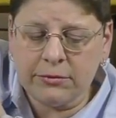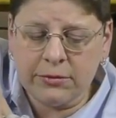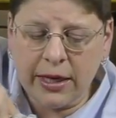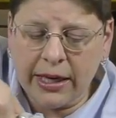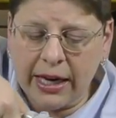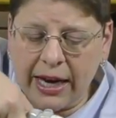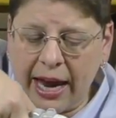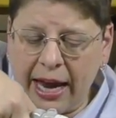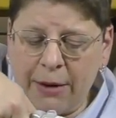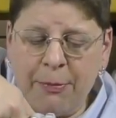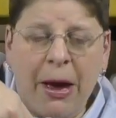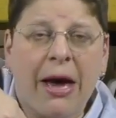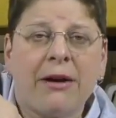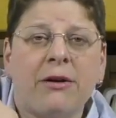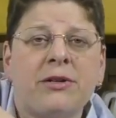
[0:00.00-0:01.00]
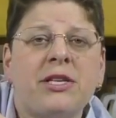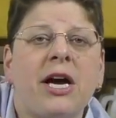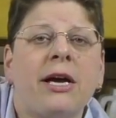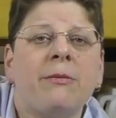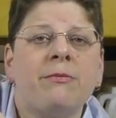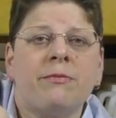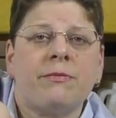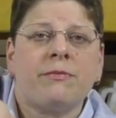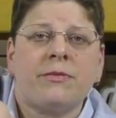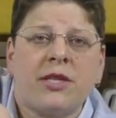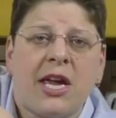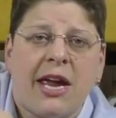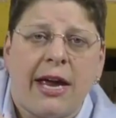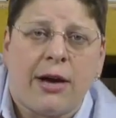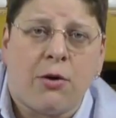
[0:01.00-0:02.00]
like a cake batter type
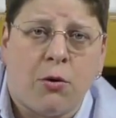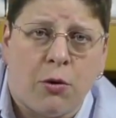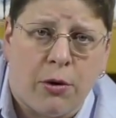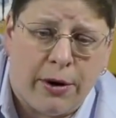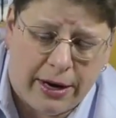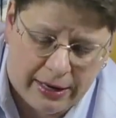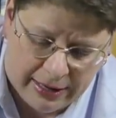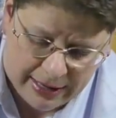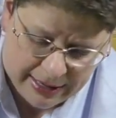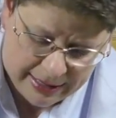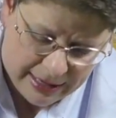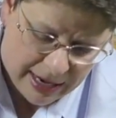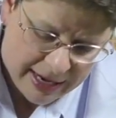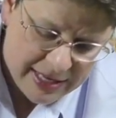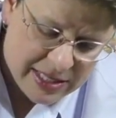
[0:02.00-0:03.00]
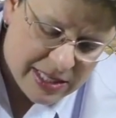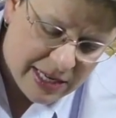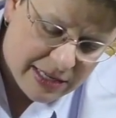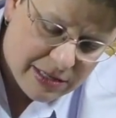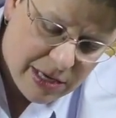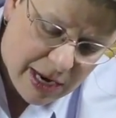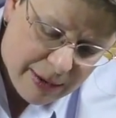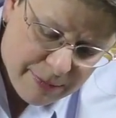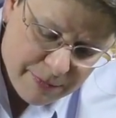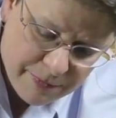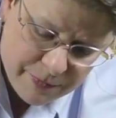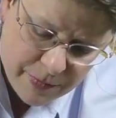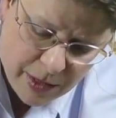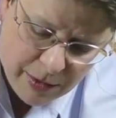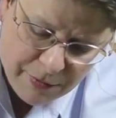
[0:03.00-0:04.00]
thing or an icing type
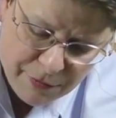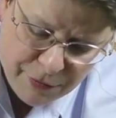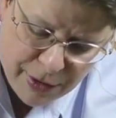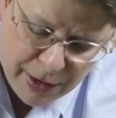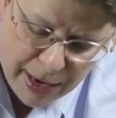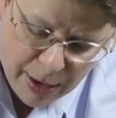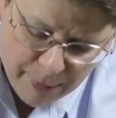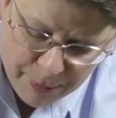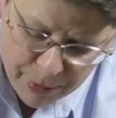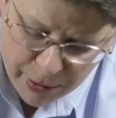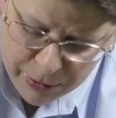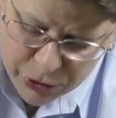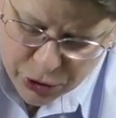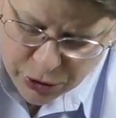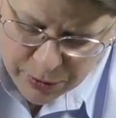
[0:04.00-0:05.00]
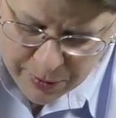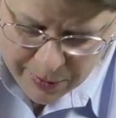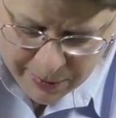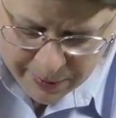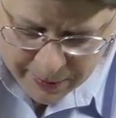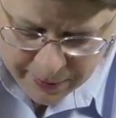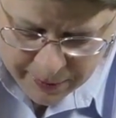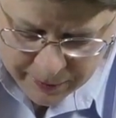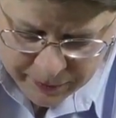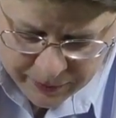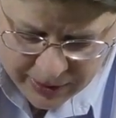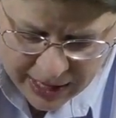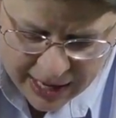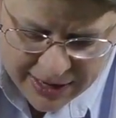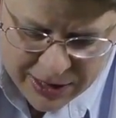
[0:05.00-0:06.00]
of approach.
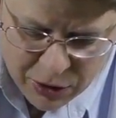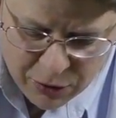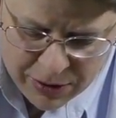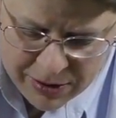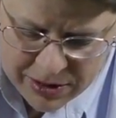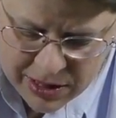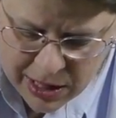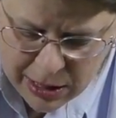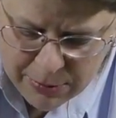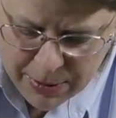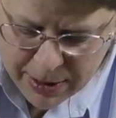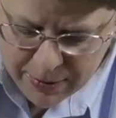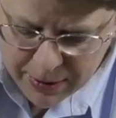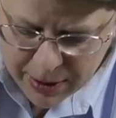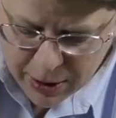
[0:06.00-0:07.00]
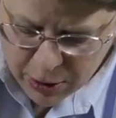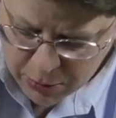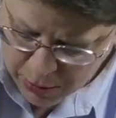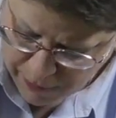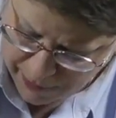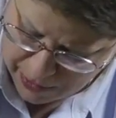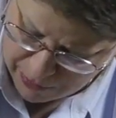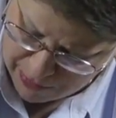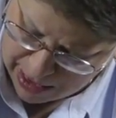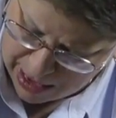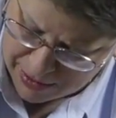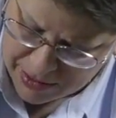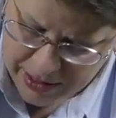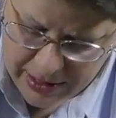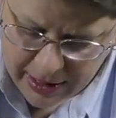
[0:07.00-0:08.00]
And the oil's going to be moving
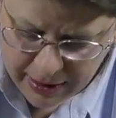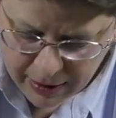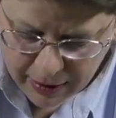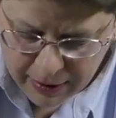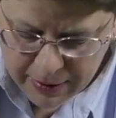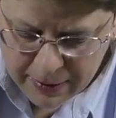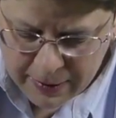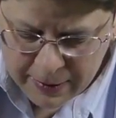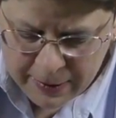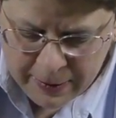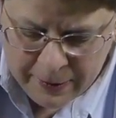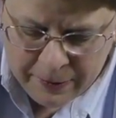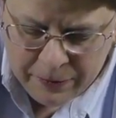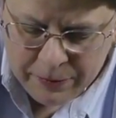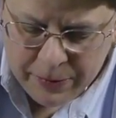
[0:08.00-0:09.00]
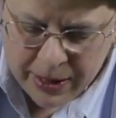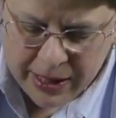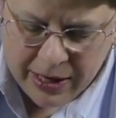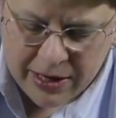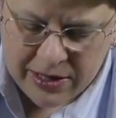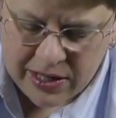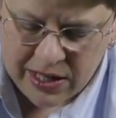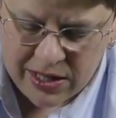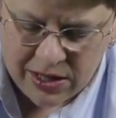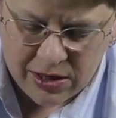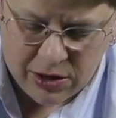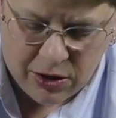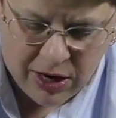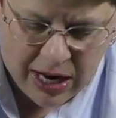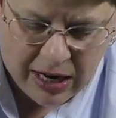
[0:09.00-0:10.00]
around in here because
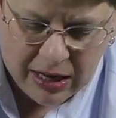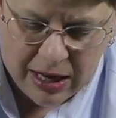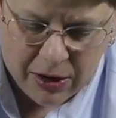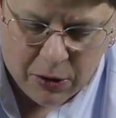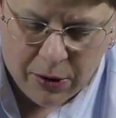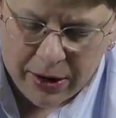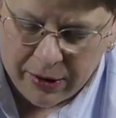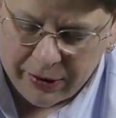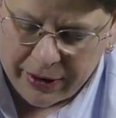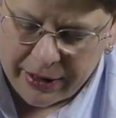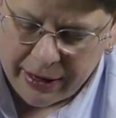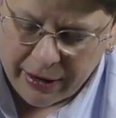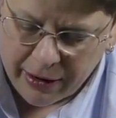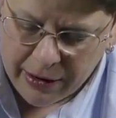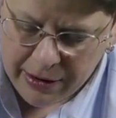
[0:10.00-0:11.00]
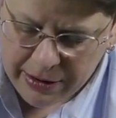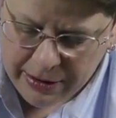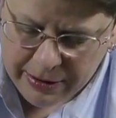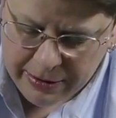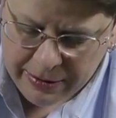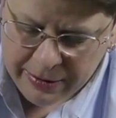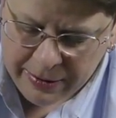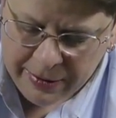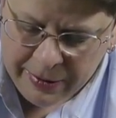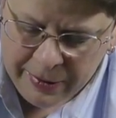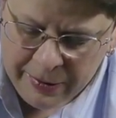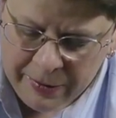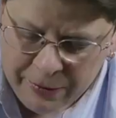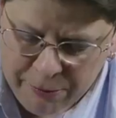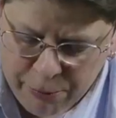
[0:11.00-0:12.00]
you've got a lot of oil in here,
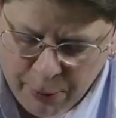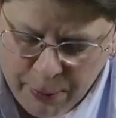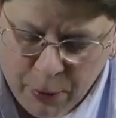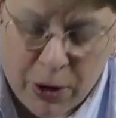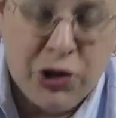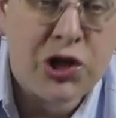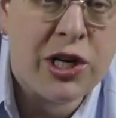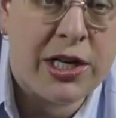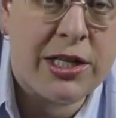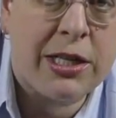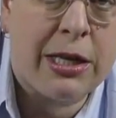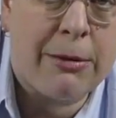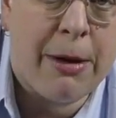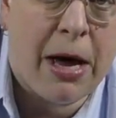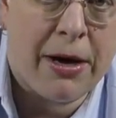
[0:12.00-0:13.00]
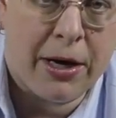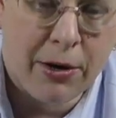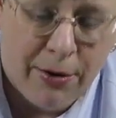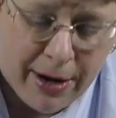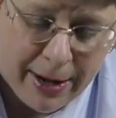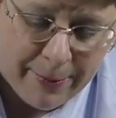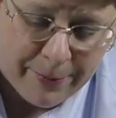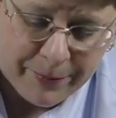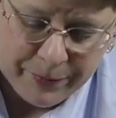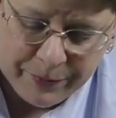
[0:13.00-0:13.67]
proportionate to the amount of cream.